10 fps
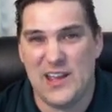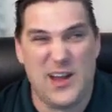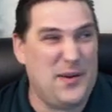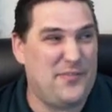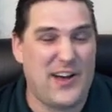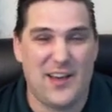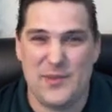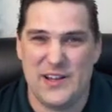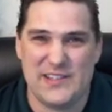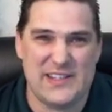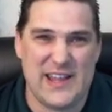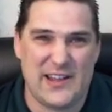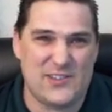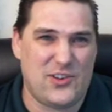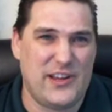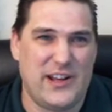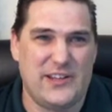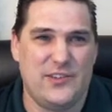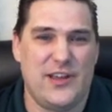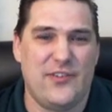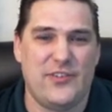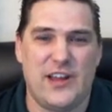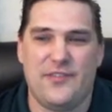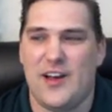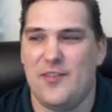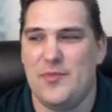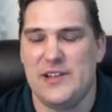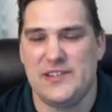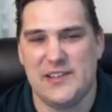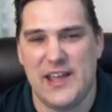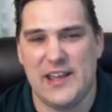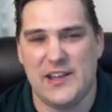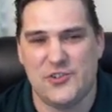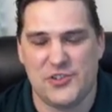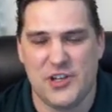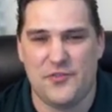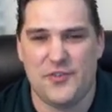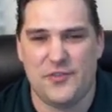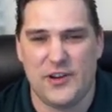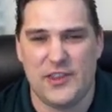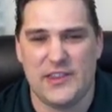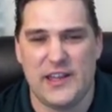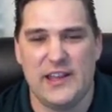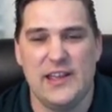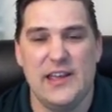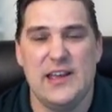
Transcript: I mean, 5 minutes a day. That's all you got to do. Every day, 5 minutes a day. Get yourself in front of the thing.